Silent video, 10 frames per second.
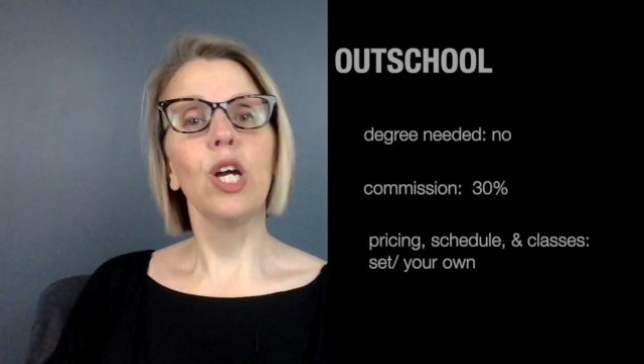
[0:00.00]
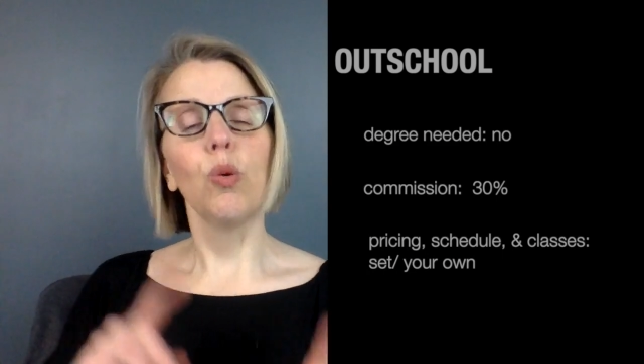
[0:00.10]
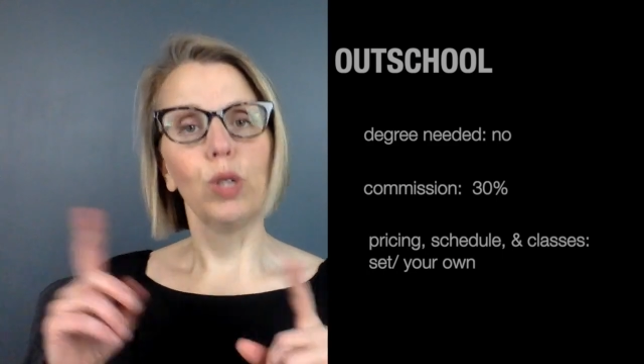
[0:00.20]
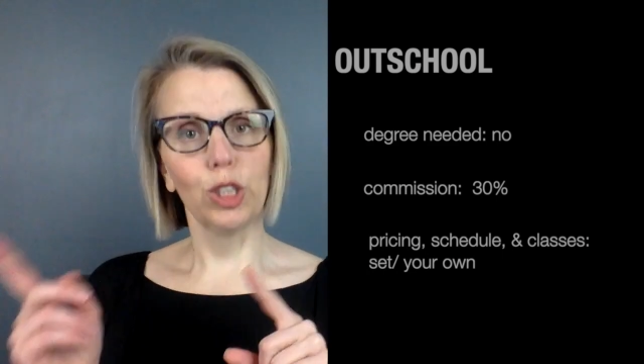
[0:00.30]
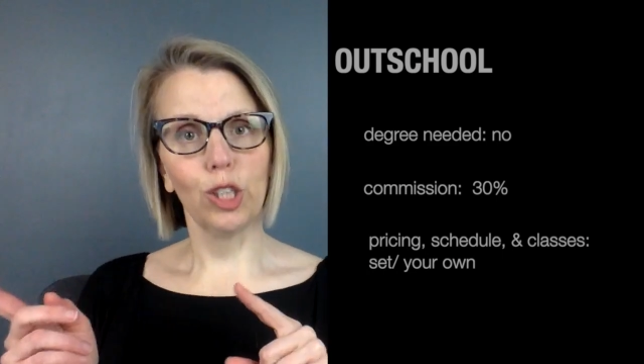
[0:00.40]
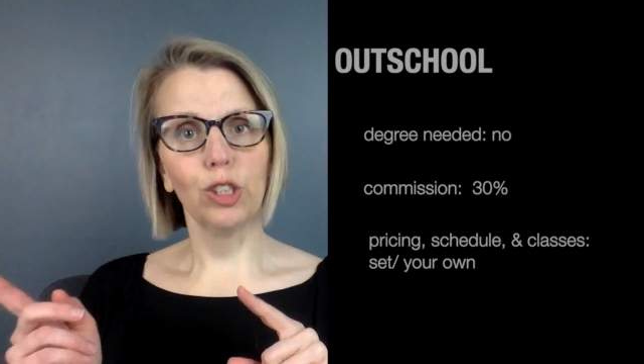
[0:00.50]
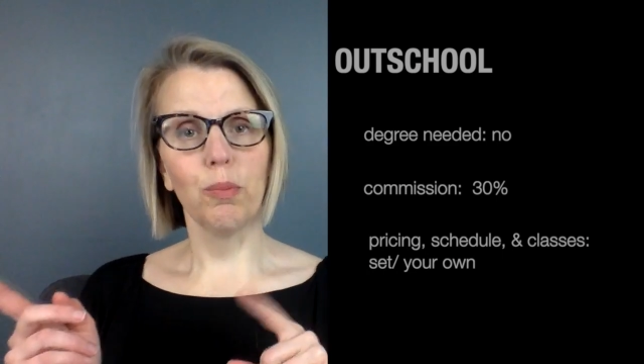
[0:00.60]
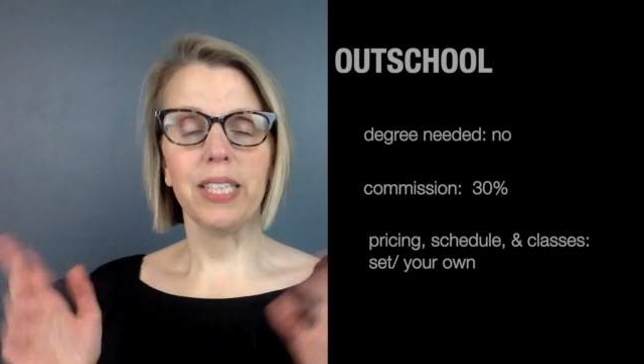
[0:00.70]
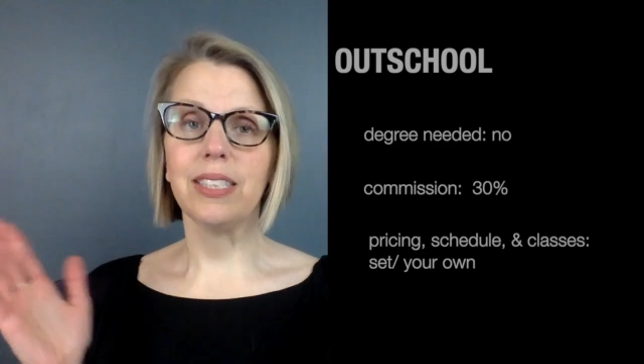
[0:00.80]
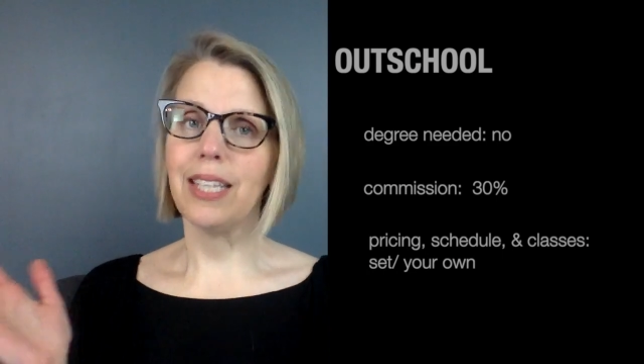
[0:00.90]
which also
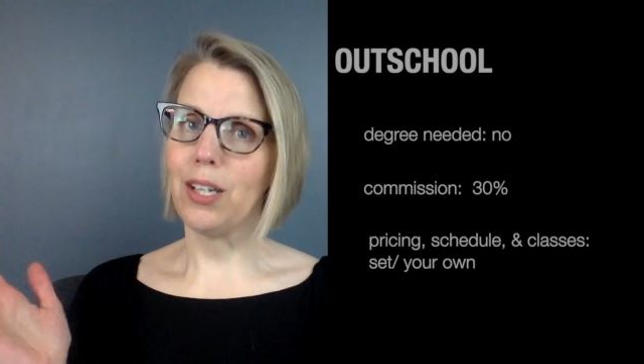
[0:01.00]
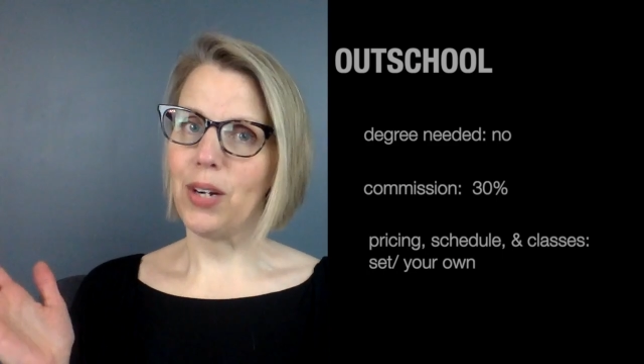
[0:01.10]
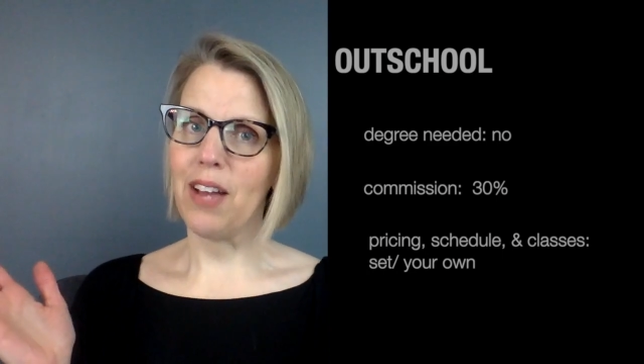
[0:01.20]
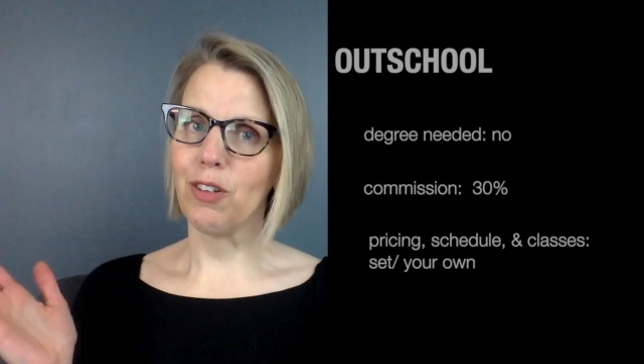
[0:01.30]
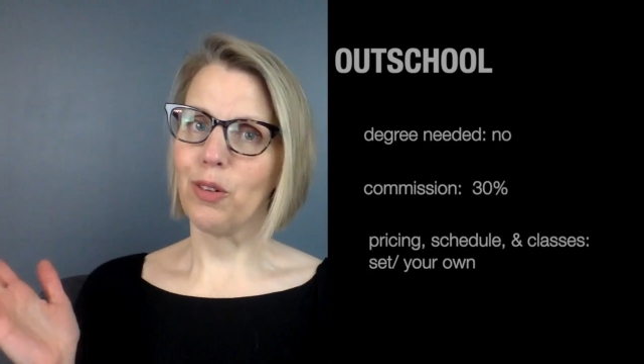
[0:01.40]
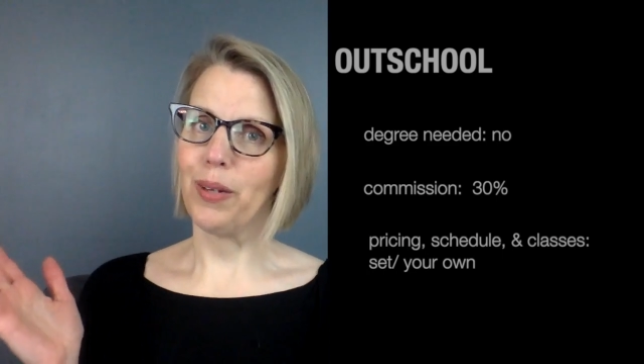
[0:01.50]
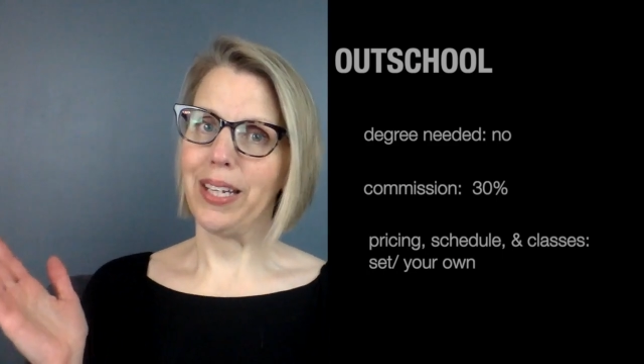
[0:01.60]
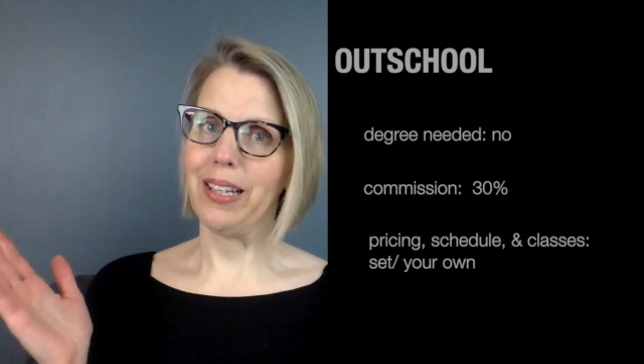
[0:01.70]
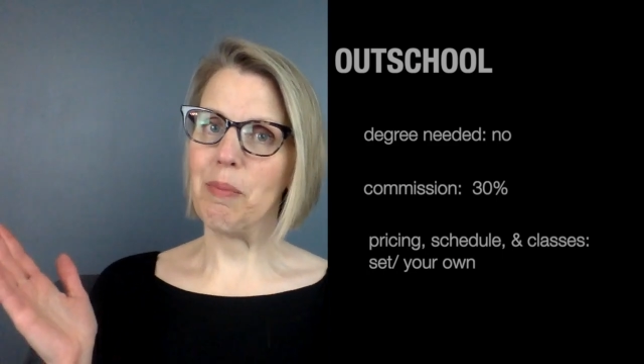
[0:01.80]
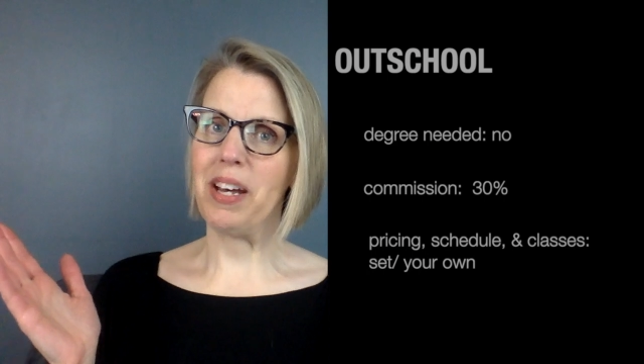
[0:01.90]
means they don't have a
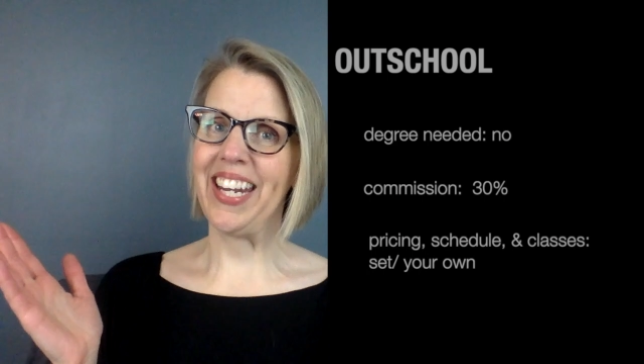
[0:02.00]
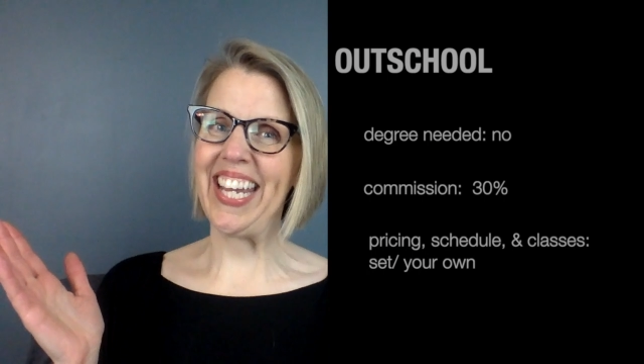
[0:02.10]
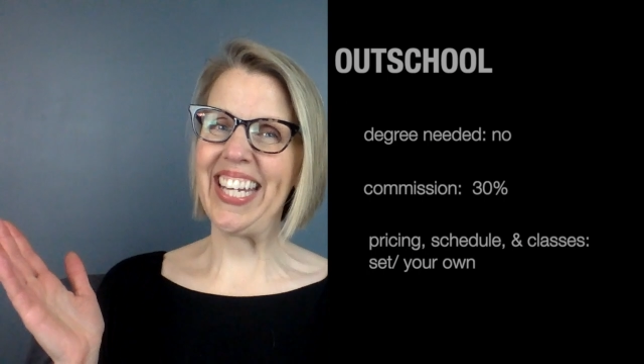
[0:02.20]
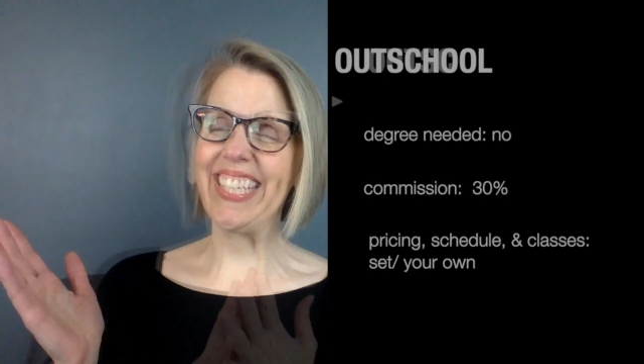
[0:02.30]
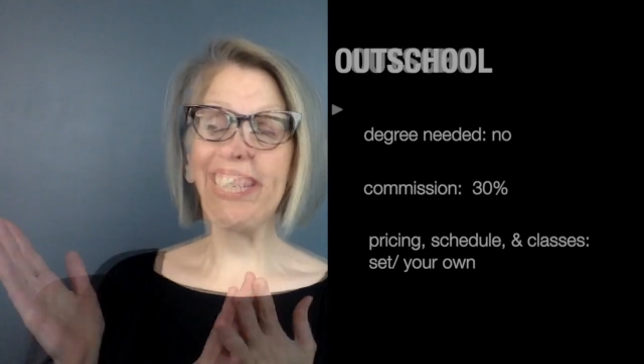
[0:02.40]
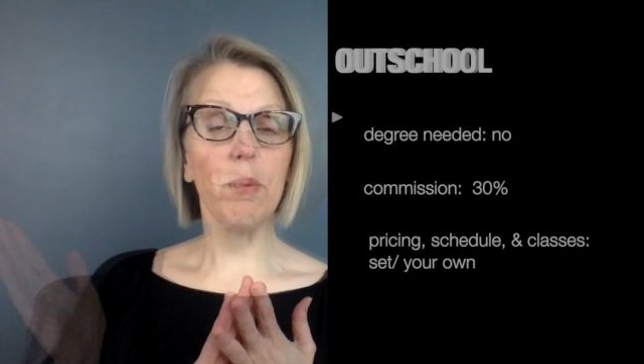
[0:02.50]
curriculum on hand.